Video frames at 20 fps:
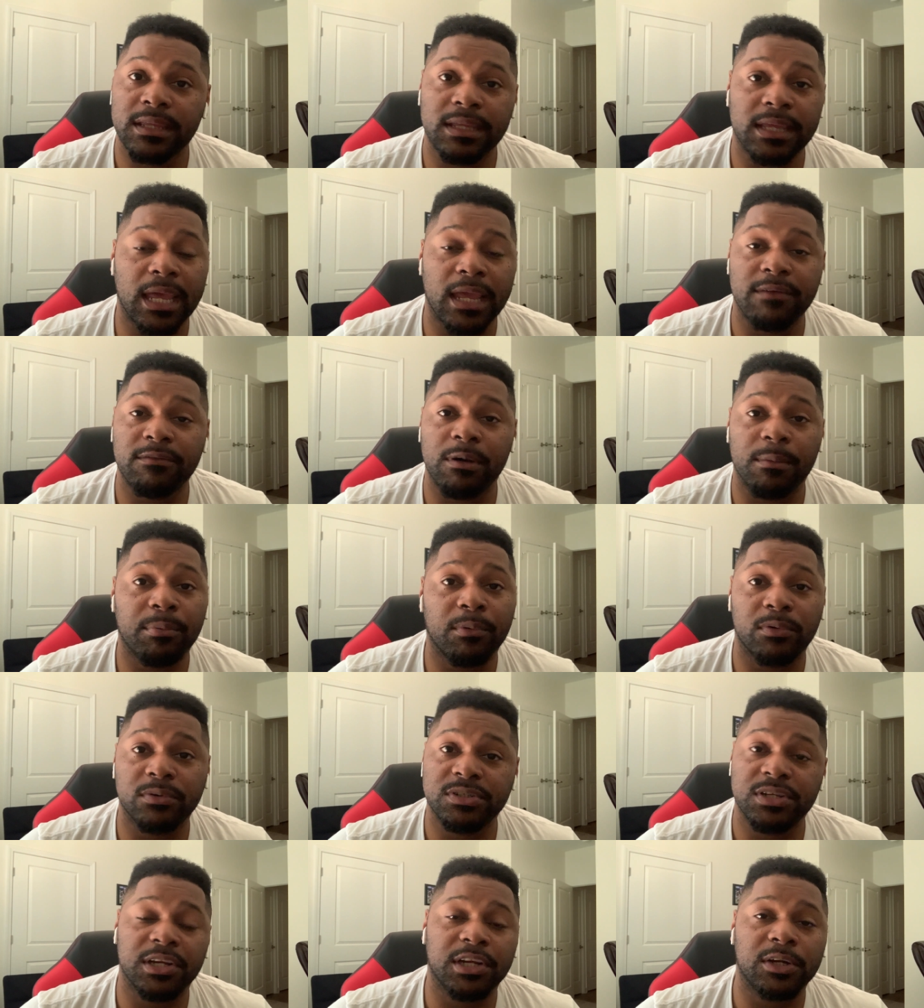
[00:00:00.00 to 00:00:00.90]
gave up
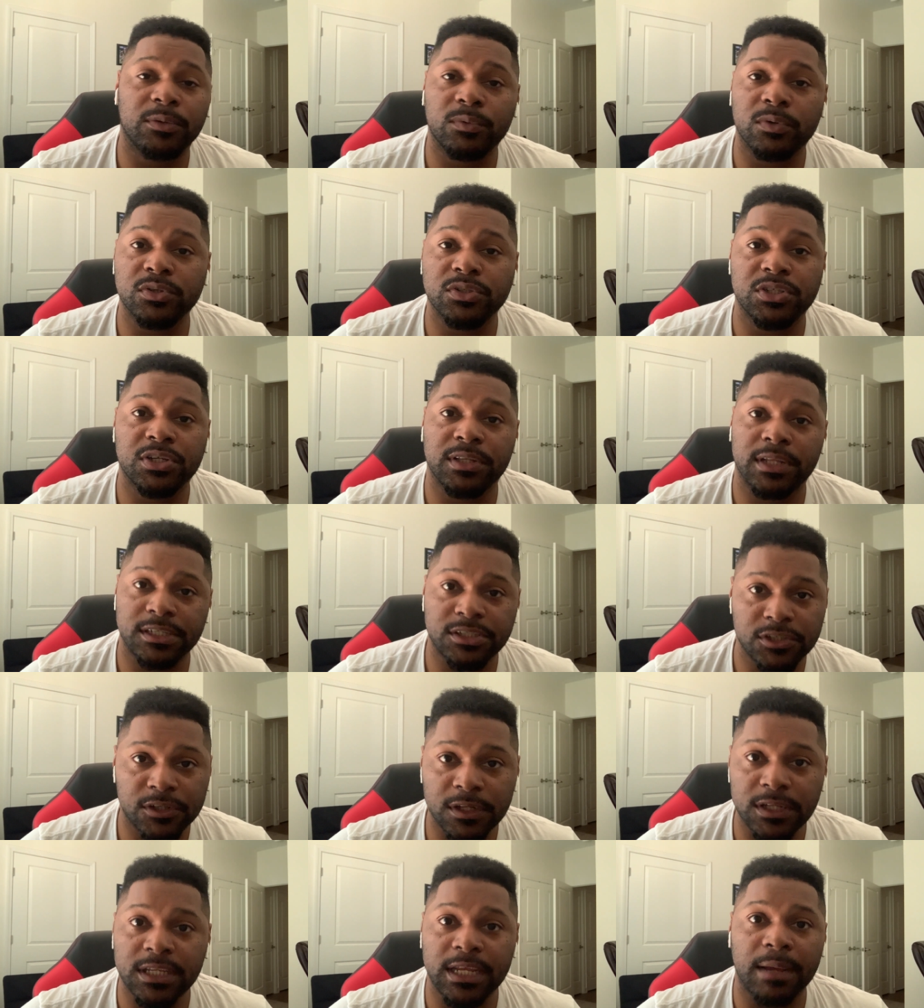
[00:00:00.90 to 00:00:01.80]
on Terry Rozier. They
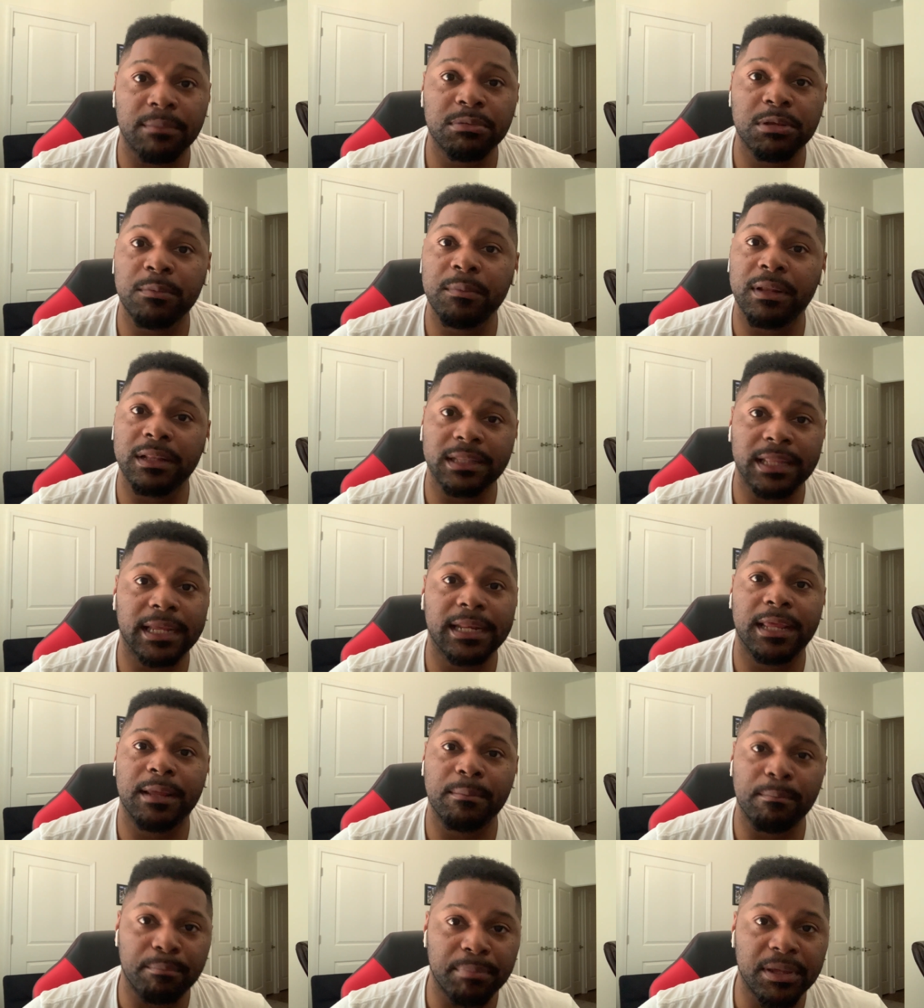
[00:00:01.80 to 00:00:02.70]
should have kept him and let
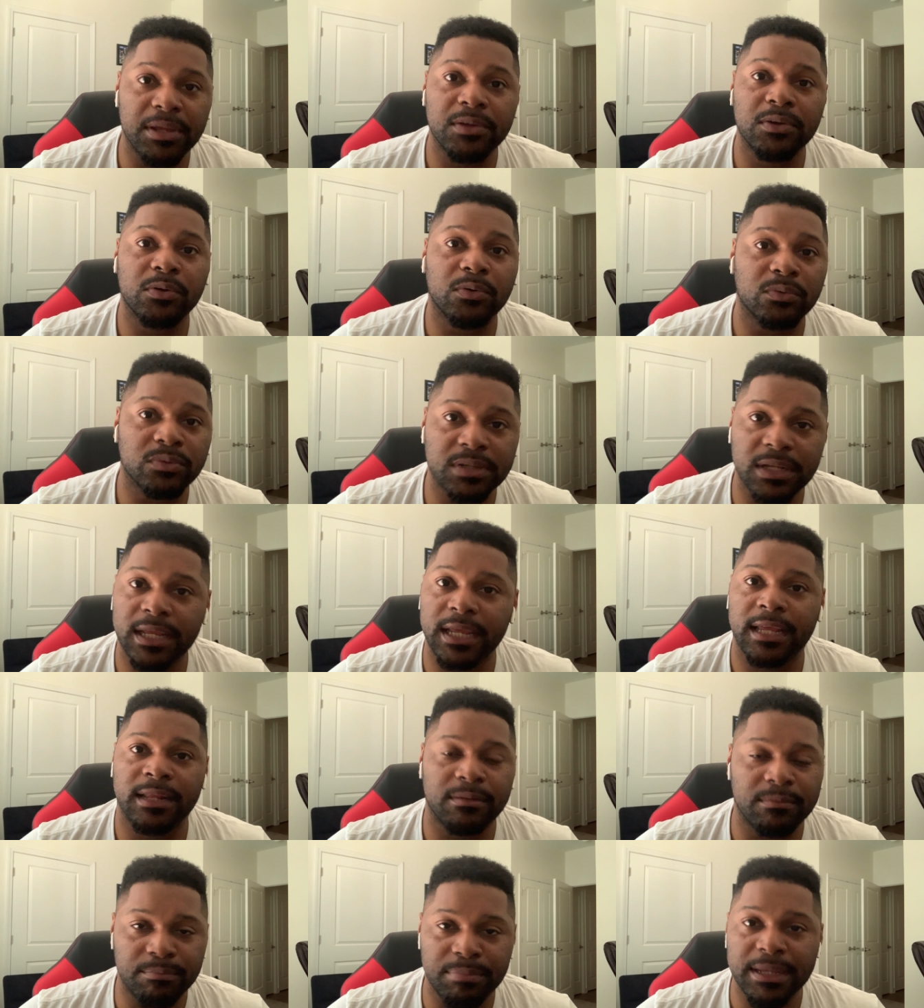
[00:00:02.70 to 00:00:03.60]
him build
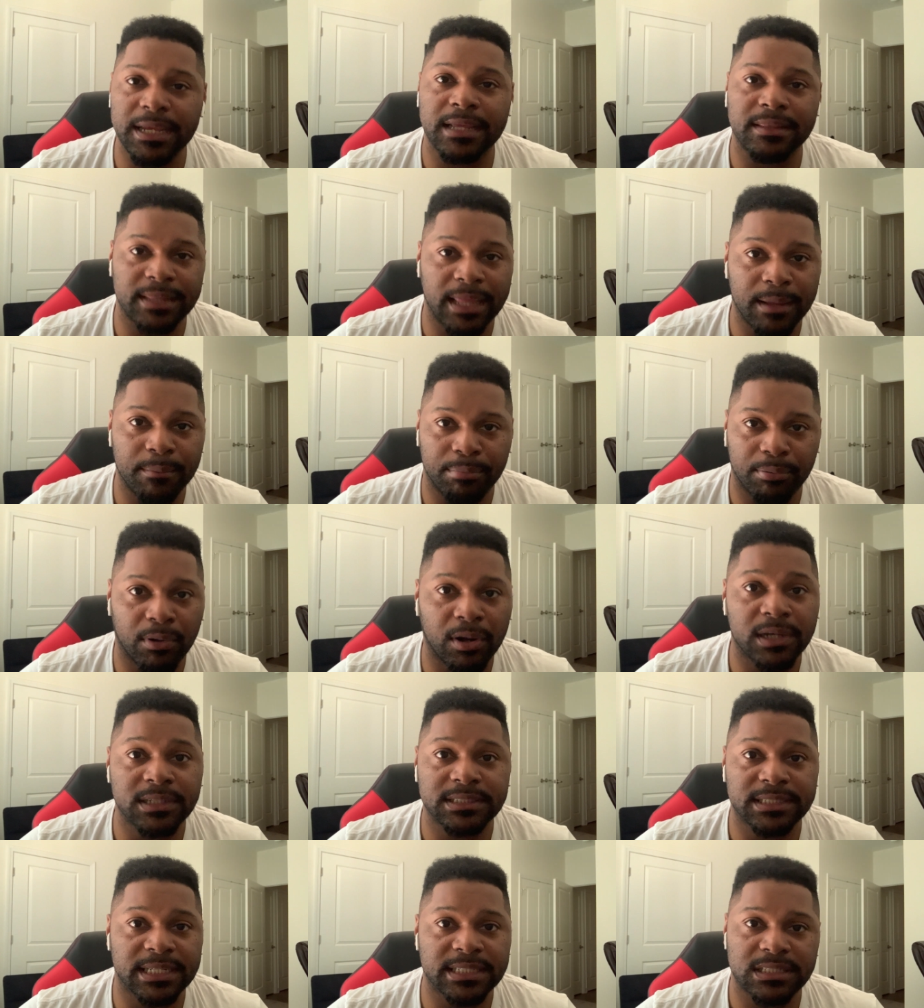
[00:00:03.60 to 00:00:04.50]
and be in that
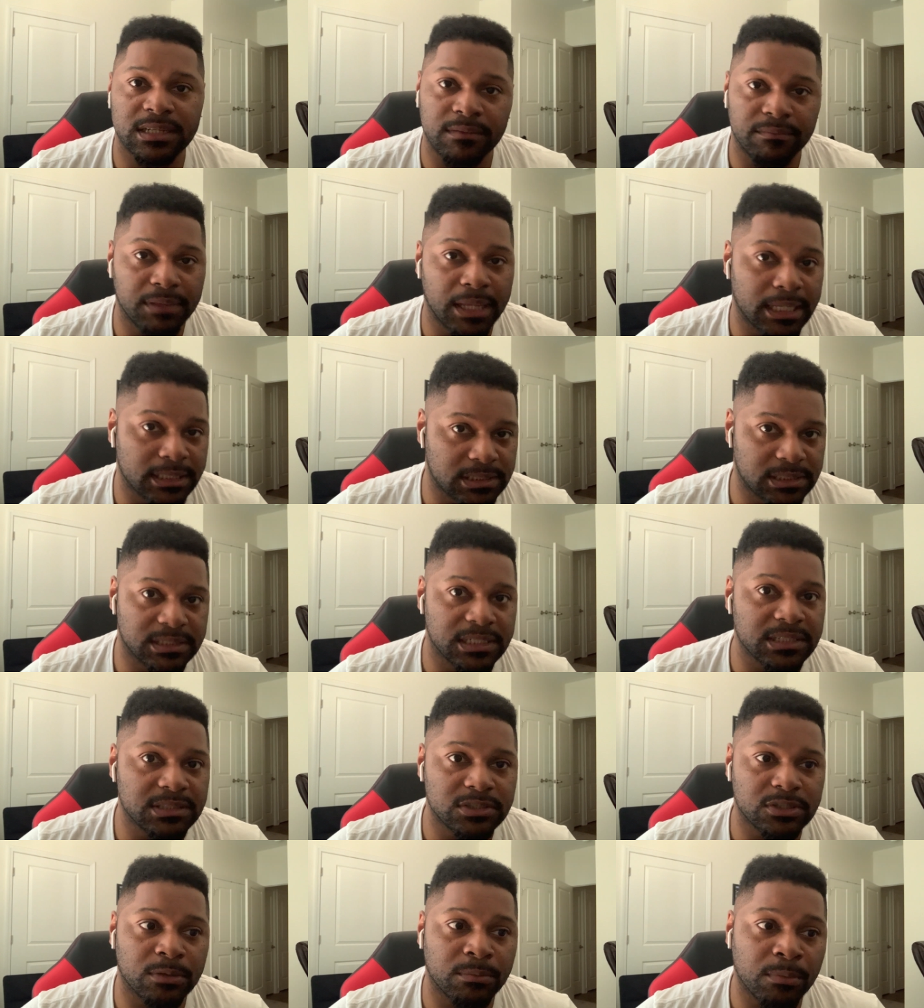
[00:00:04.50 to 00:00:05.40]
process of that
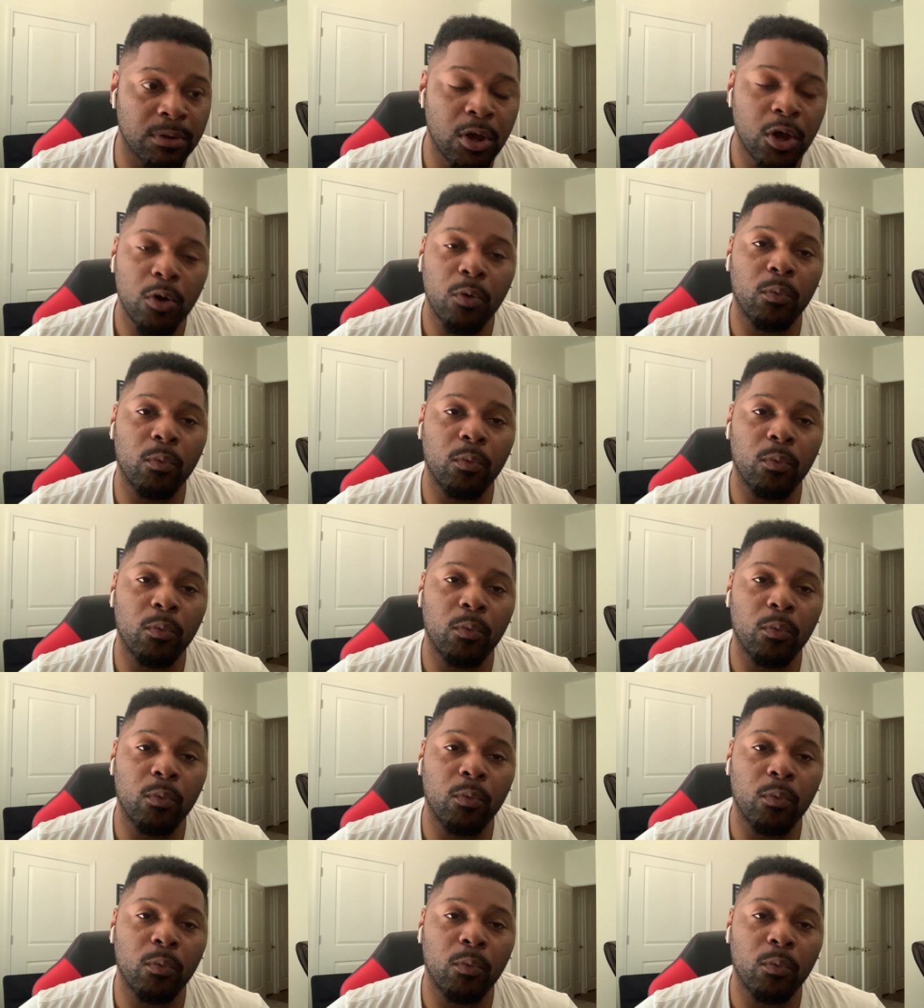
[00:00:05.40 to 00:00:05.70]
system